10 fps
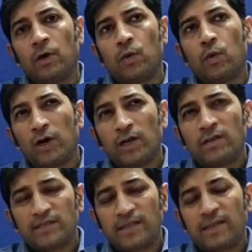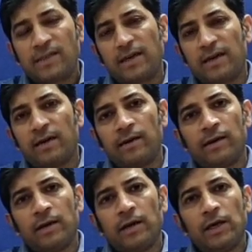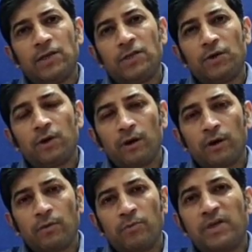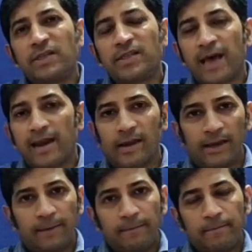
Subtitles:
what is tested is your personality.